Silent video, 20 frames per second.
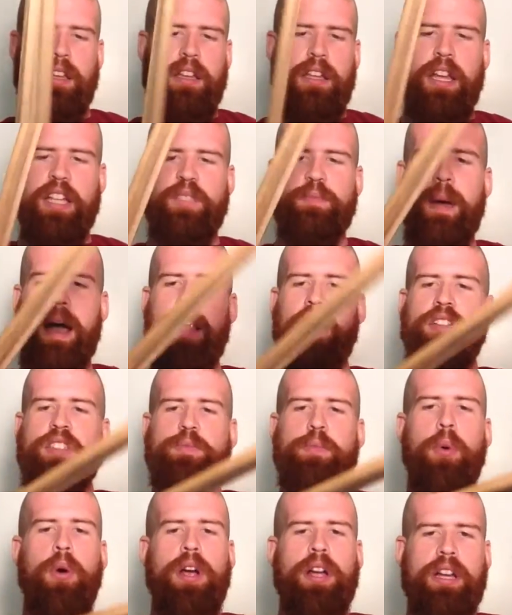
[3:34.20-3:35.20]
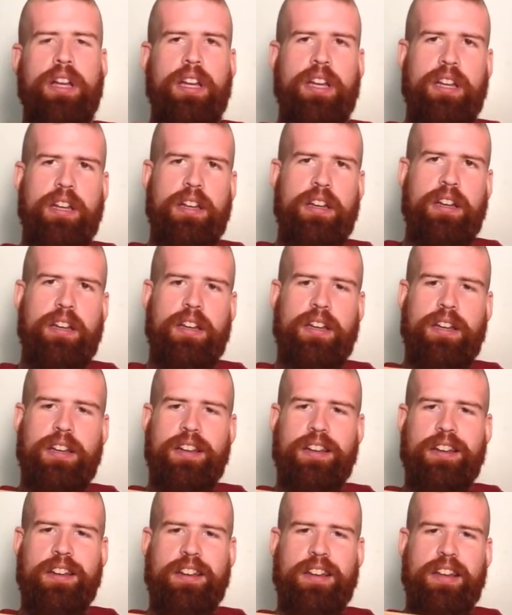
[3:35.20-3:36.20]
its balance point
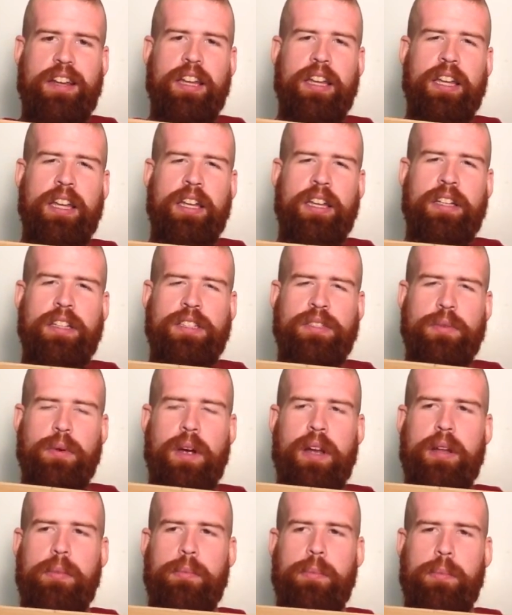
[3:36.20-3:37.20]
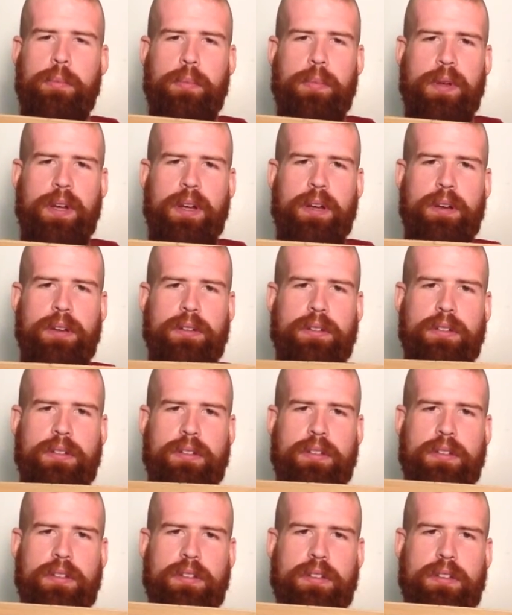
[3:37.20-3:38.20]
is right about
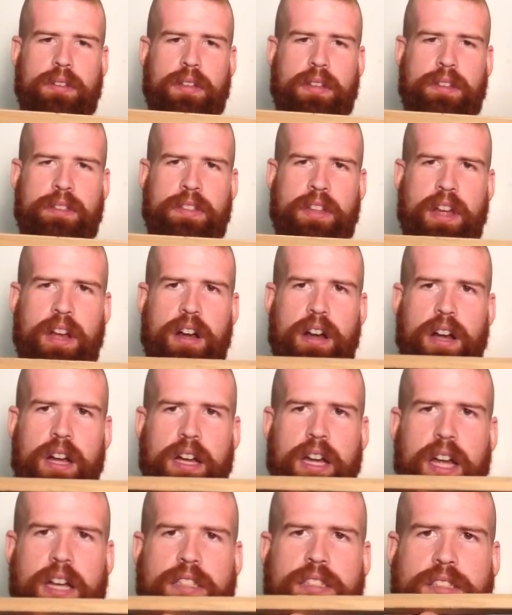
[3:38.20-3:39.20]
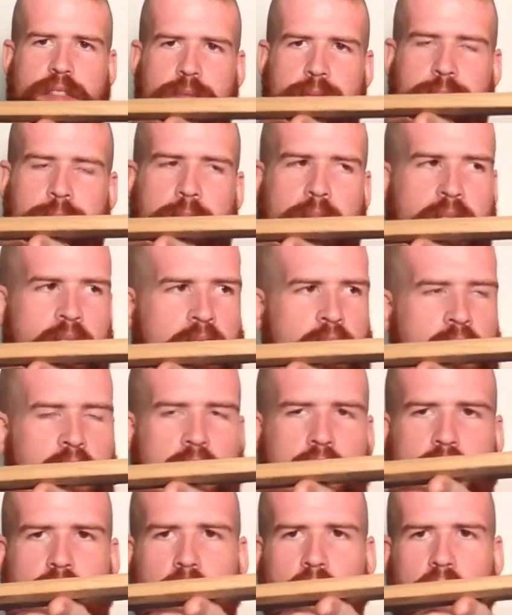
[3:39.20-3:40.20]
there, I guess,
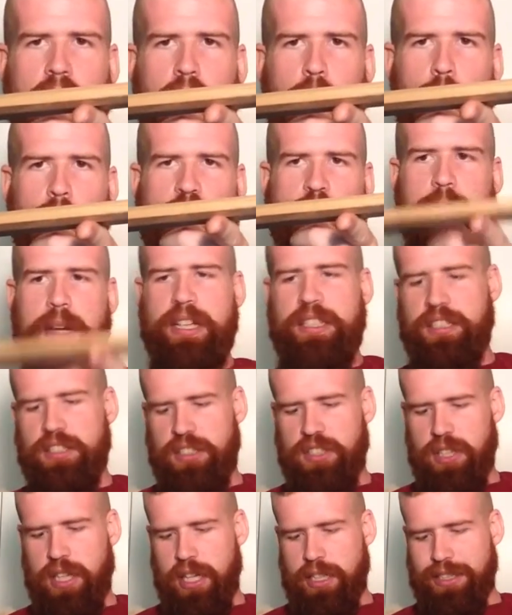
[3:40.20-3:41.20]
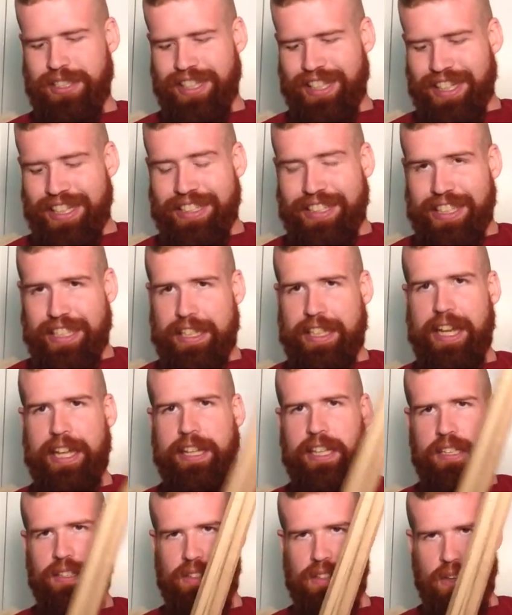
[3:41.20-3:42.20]
which makes it so that it's easy to get
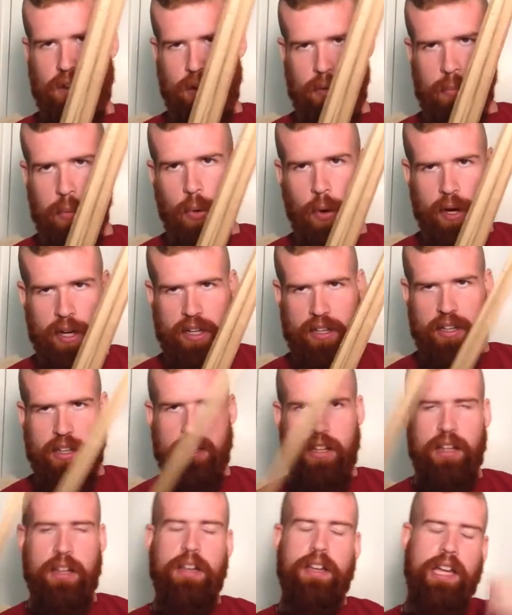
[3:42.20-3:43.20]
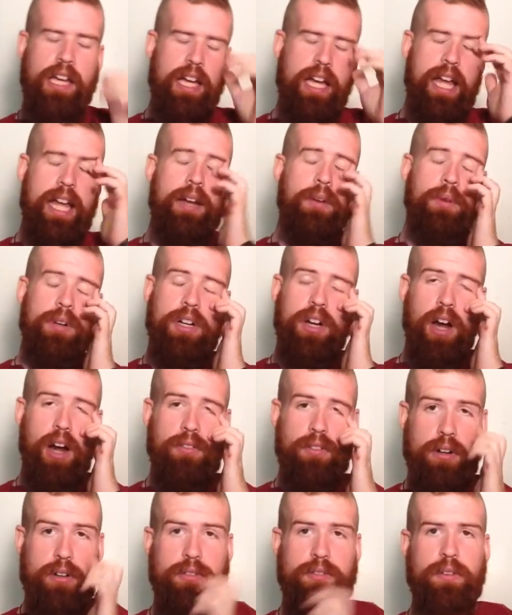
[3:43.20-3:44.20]
this thing on point and
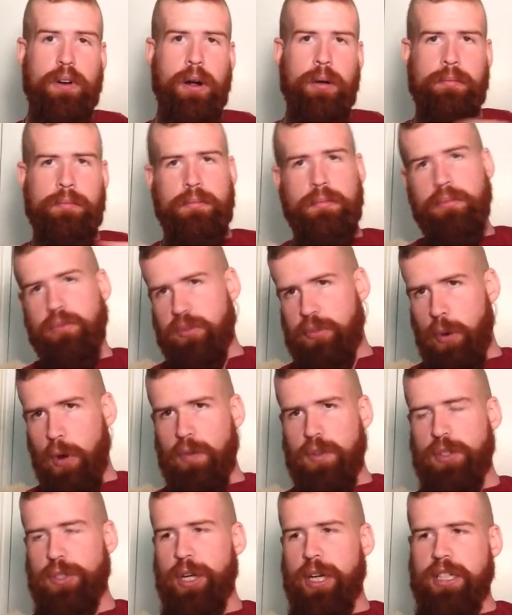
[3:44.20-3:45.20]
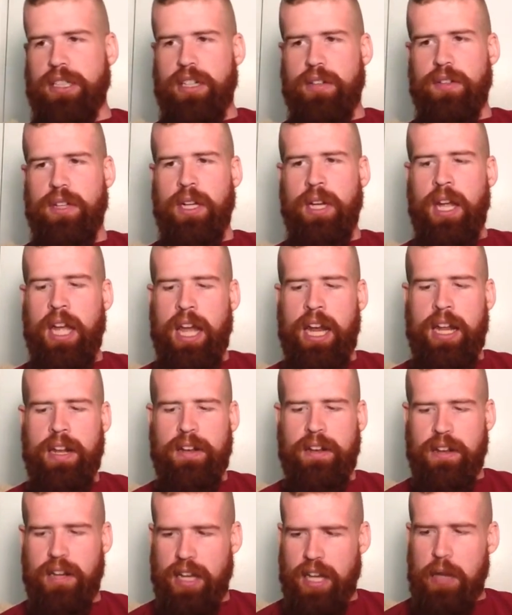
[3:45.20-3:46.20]
recover from overstrikes and everything. And
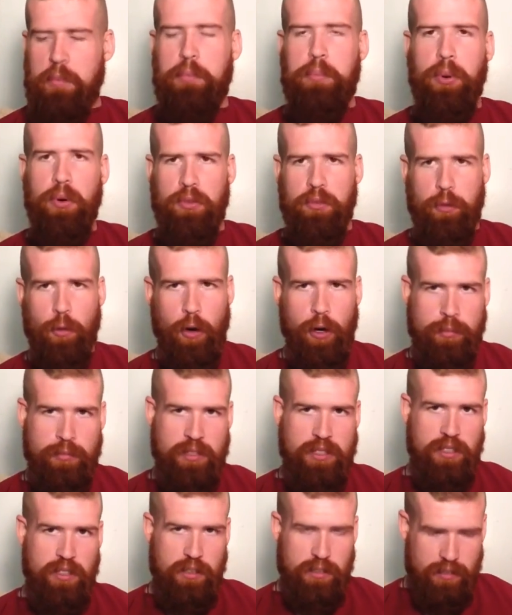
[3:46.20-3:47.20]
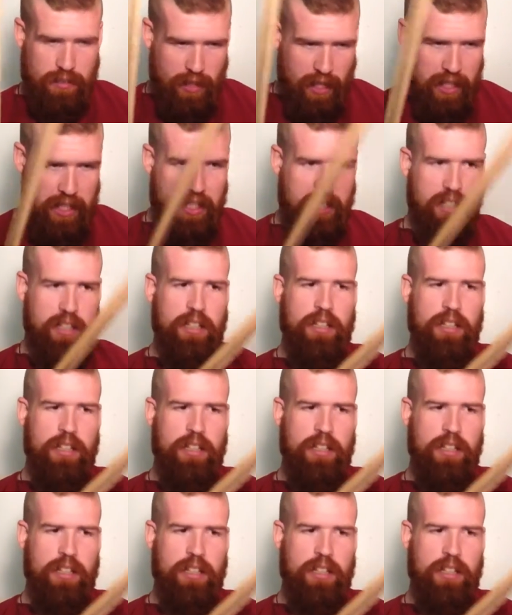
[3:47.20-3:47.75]
it performs like